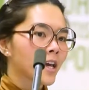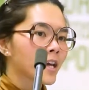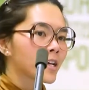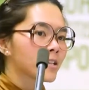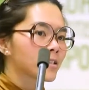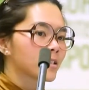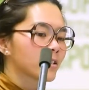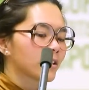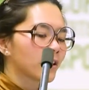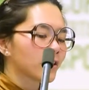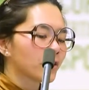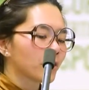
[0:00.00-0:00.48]

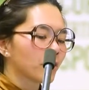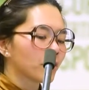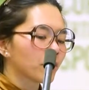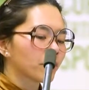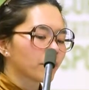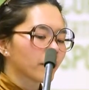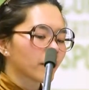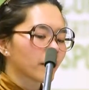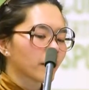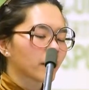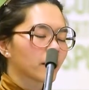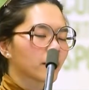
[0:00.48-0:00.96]
18 and
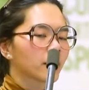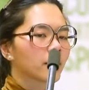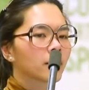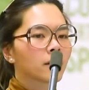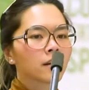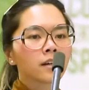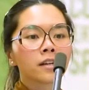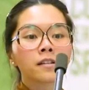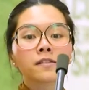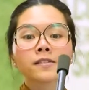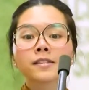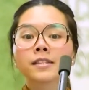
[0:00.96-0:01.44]
over,
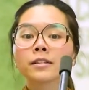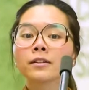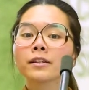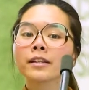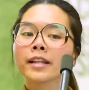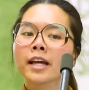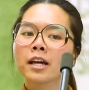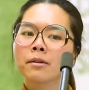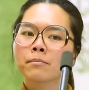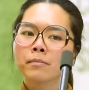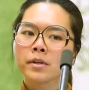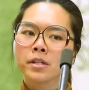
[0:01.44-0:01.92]
it
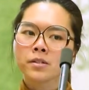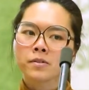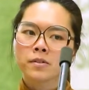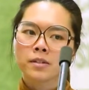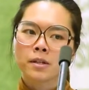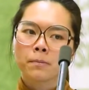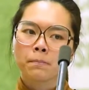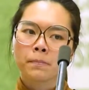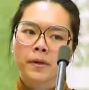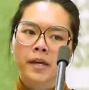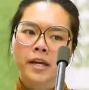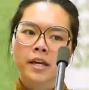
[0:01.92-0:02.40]
still led me to
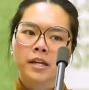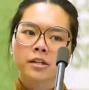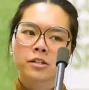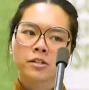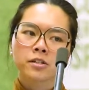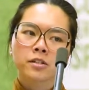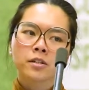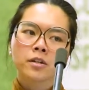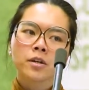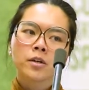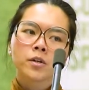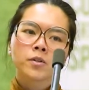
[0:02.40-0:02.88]
the
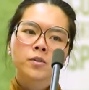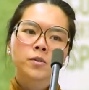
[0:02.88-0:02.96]
page.